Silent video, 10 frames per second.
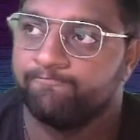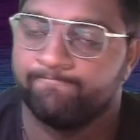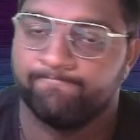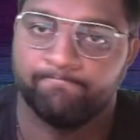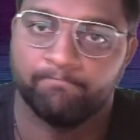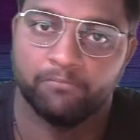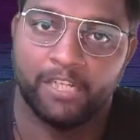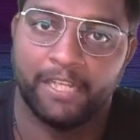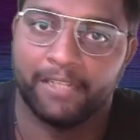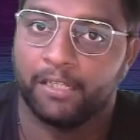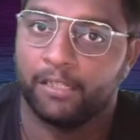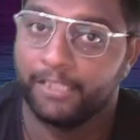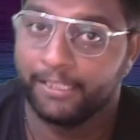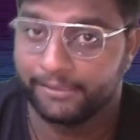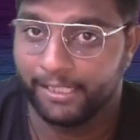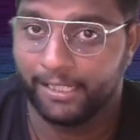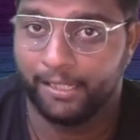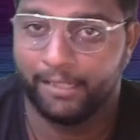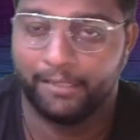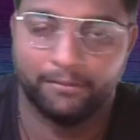there is
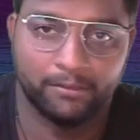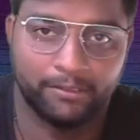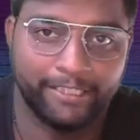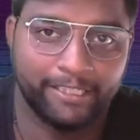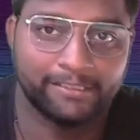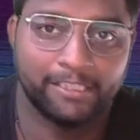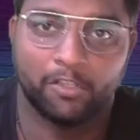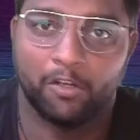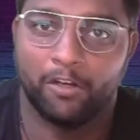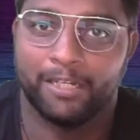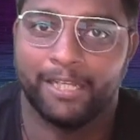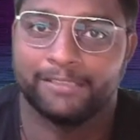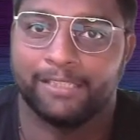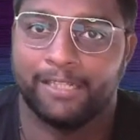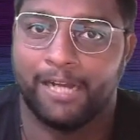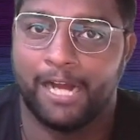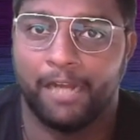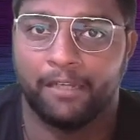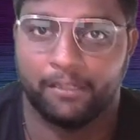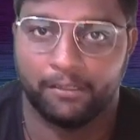a data set called as a
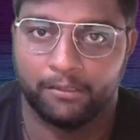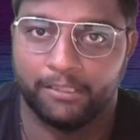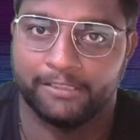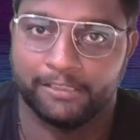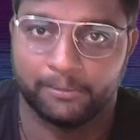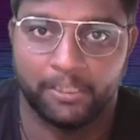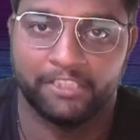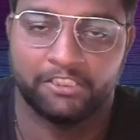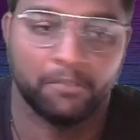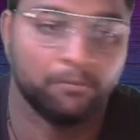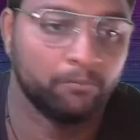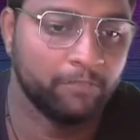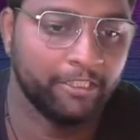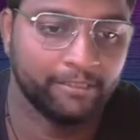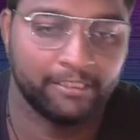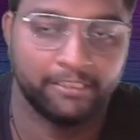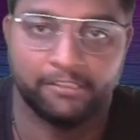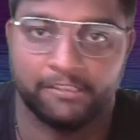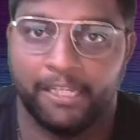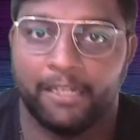heart disease prediction data set
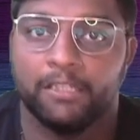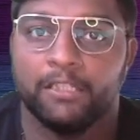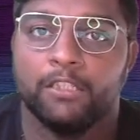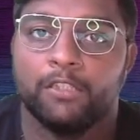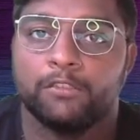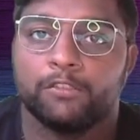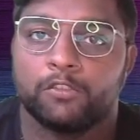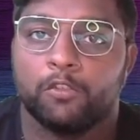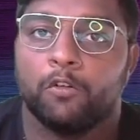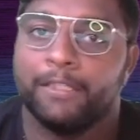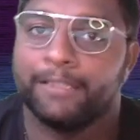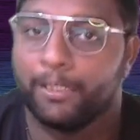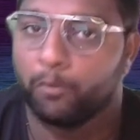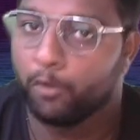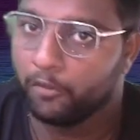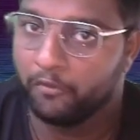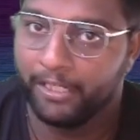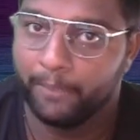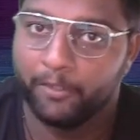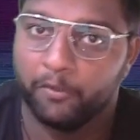is there. So in that, what we
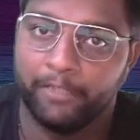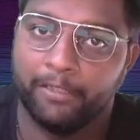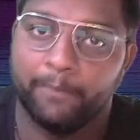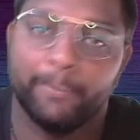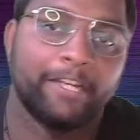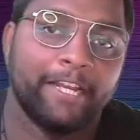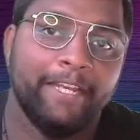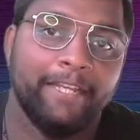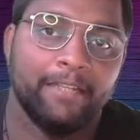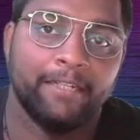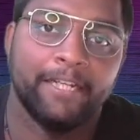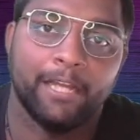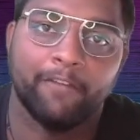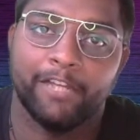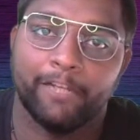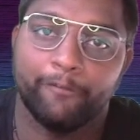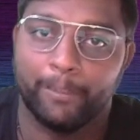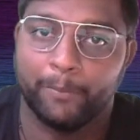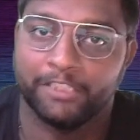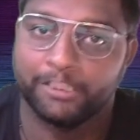will be doing, we'll be training the data where
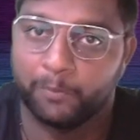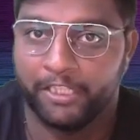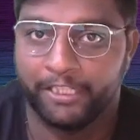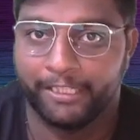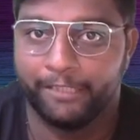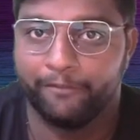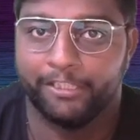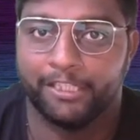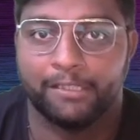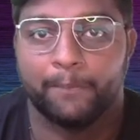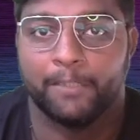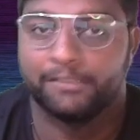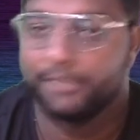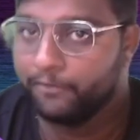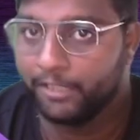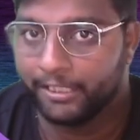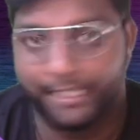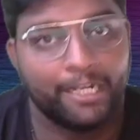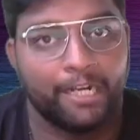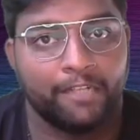we'll be just predicting whether the person will
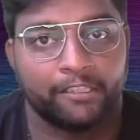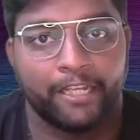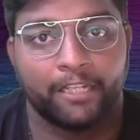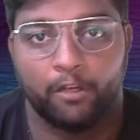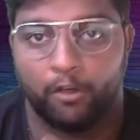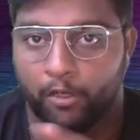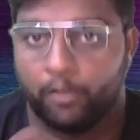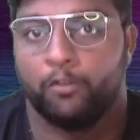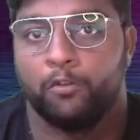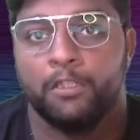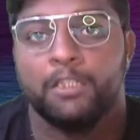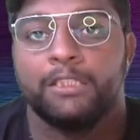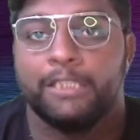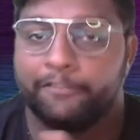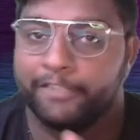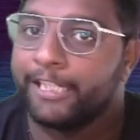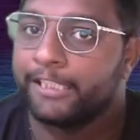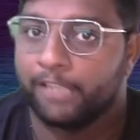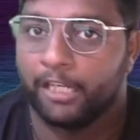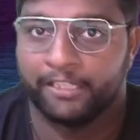get heart attack or no. If he
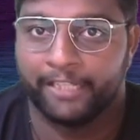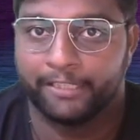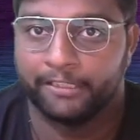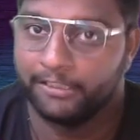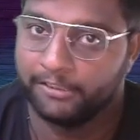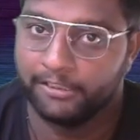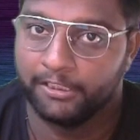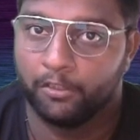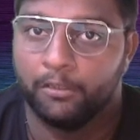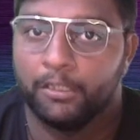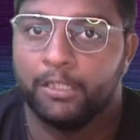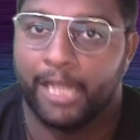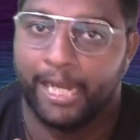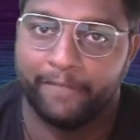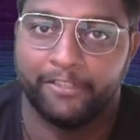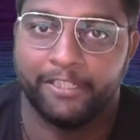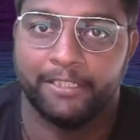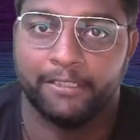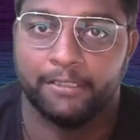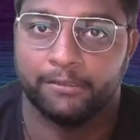gets heart attack, it is 0, and if
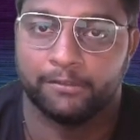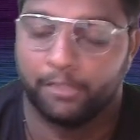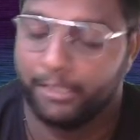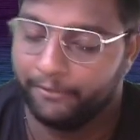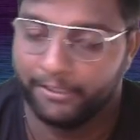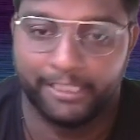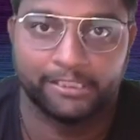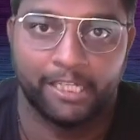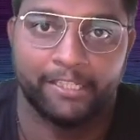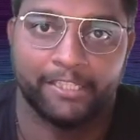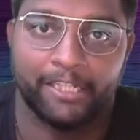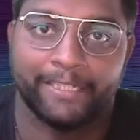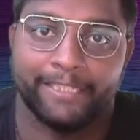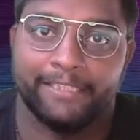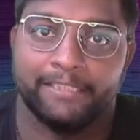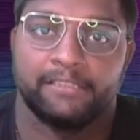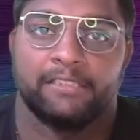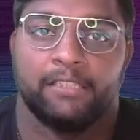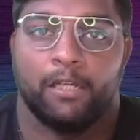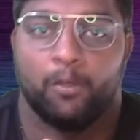he gets heart attack, it
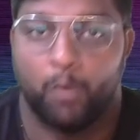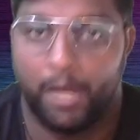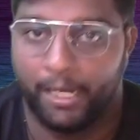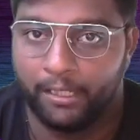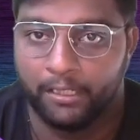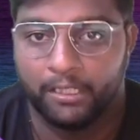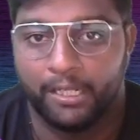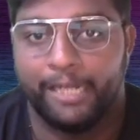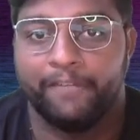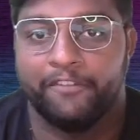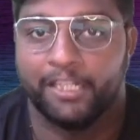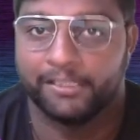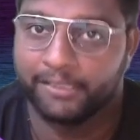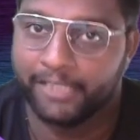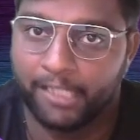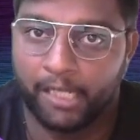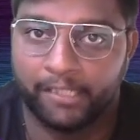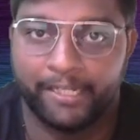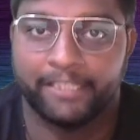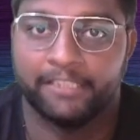is 1, and if he doesn't get heart
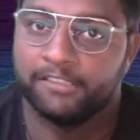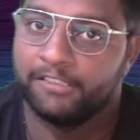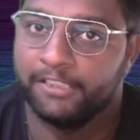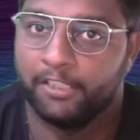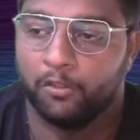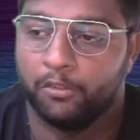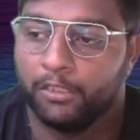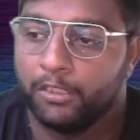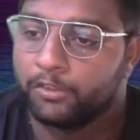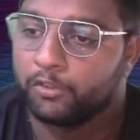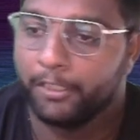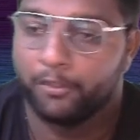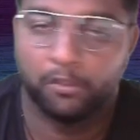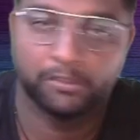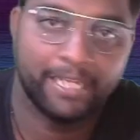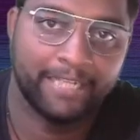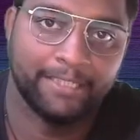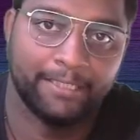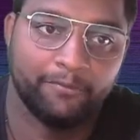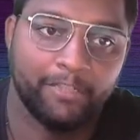attack, it's 0. So it goes like
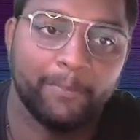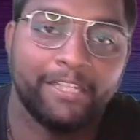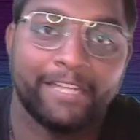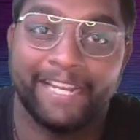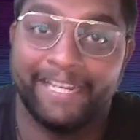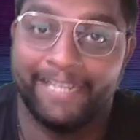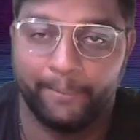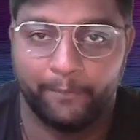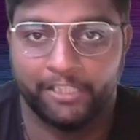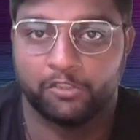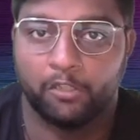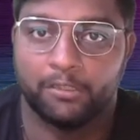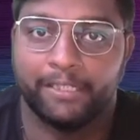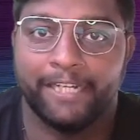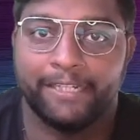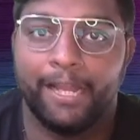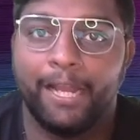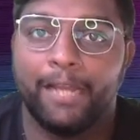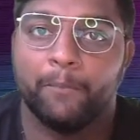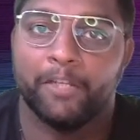that. We'll be training based on the data,
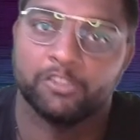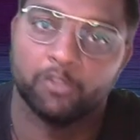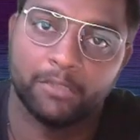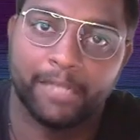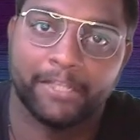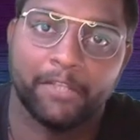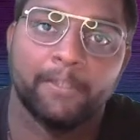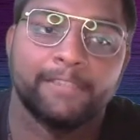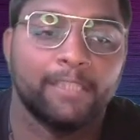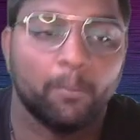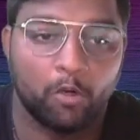and based on the accuracy the